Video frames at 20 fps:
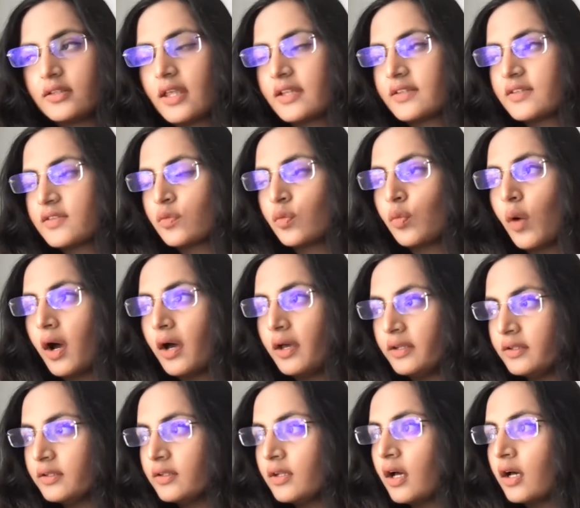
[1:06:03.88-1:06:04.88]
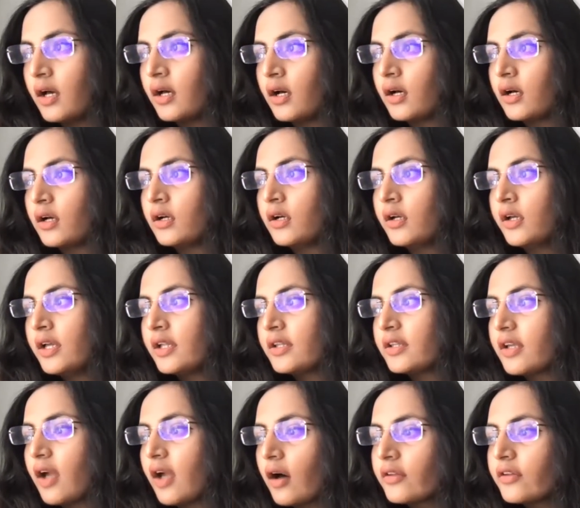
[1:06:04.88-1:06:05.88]
that's one.
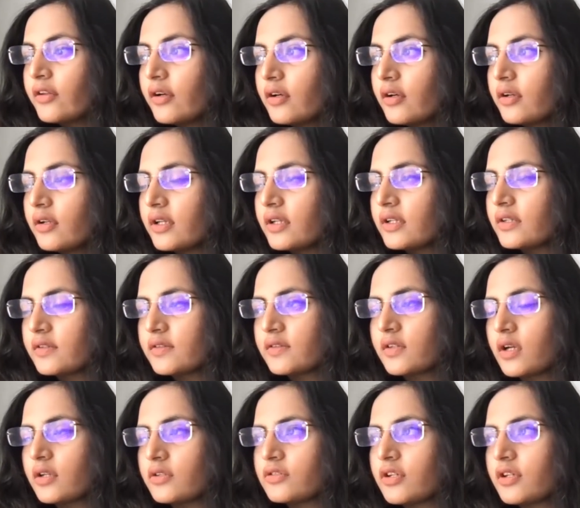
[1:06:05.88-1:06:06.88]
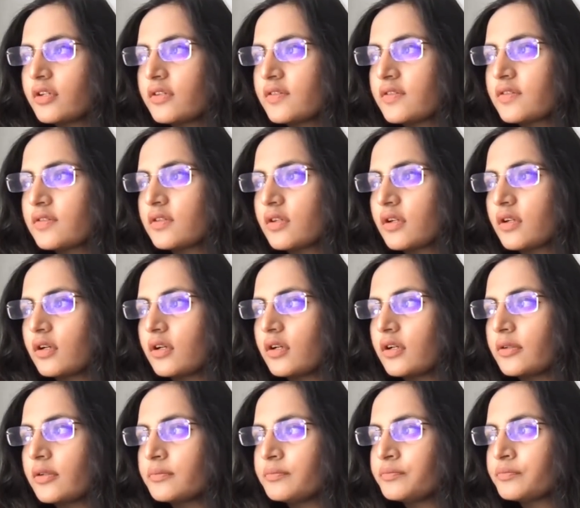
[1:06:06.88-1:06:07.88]
The other is just
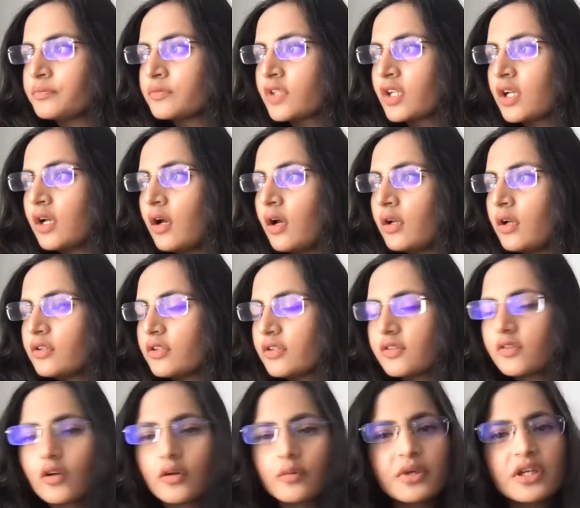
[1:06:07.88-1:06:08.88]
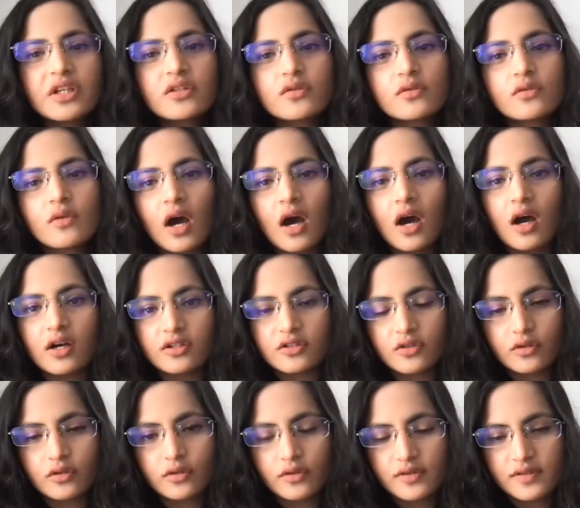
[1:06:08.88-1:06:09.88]
not being too harsh
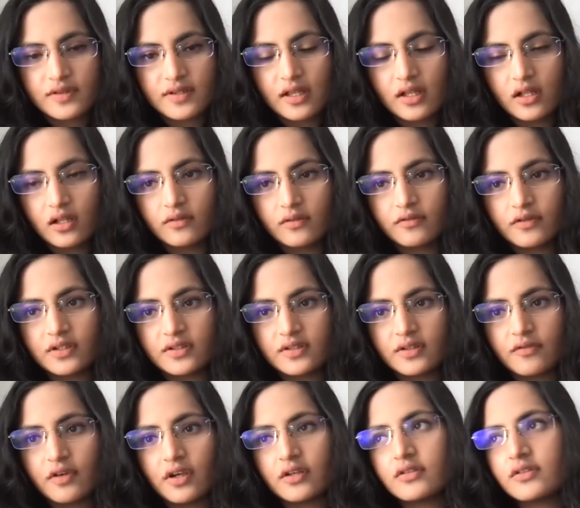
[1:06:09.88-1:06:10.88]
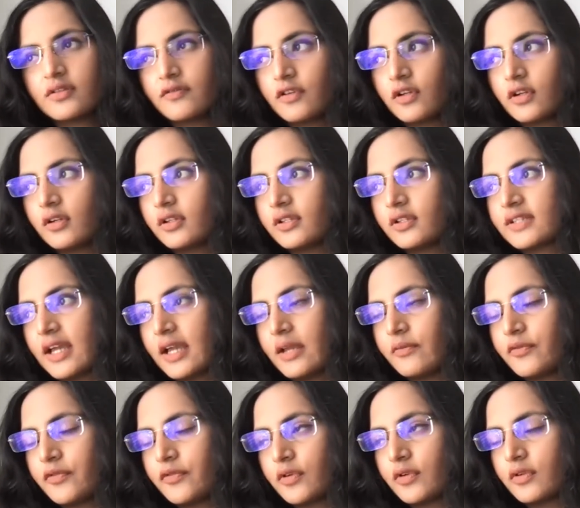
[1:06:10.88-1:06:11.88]
on yourself. It's a very difficult
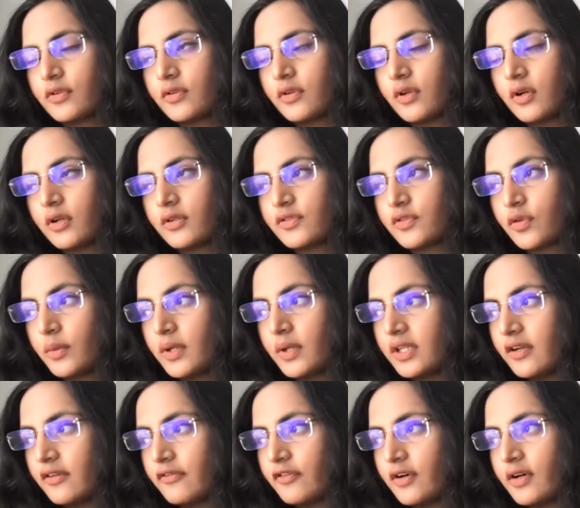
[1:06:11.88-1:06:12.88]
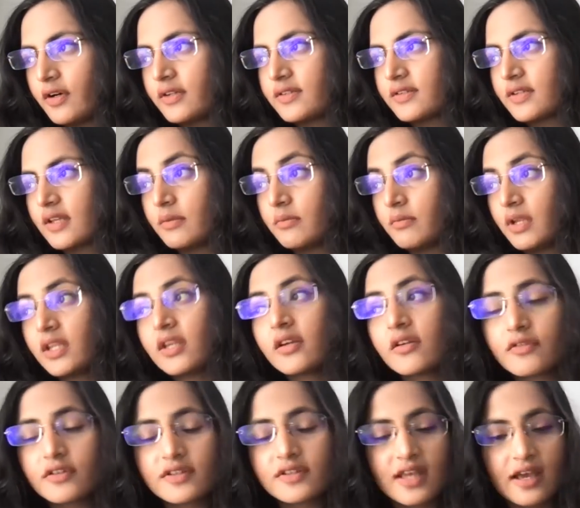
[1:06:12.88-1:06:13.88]
time for so many of us, and many
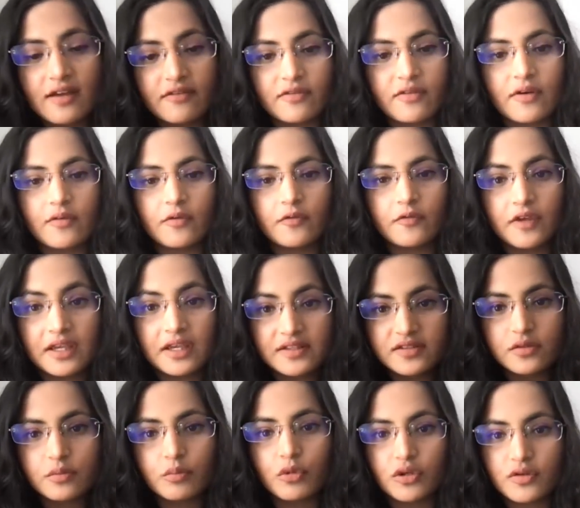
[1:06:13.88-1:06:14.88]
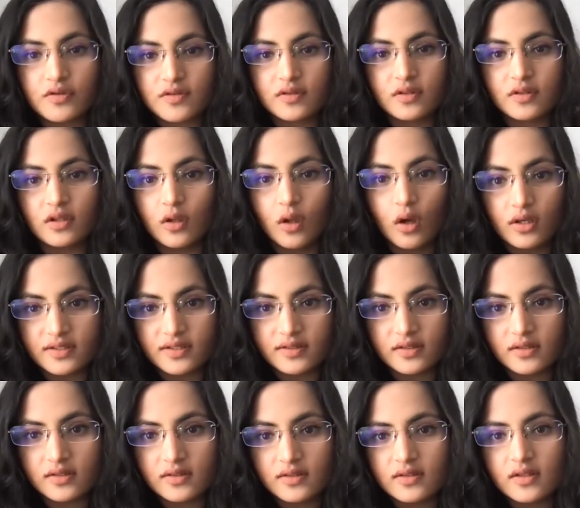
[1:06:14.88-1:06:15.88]
of us have faced personal
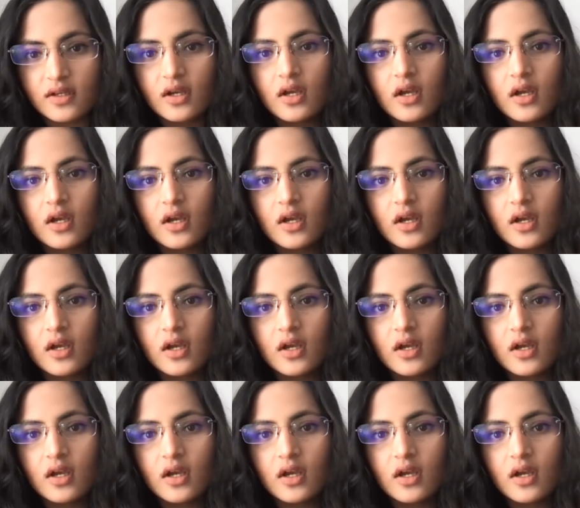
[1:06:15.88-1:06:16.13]
losses.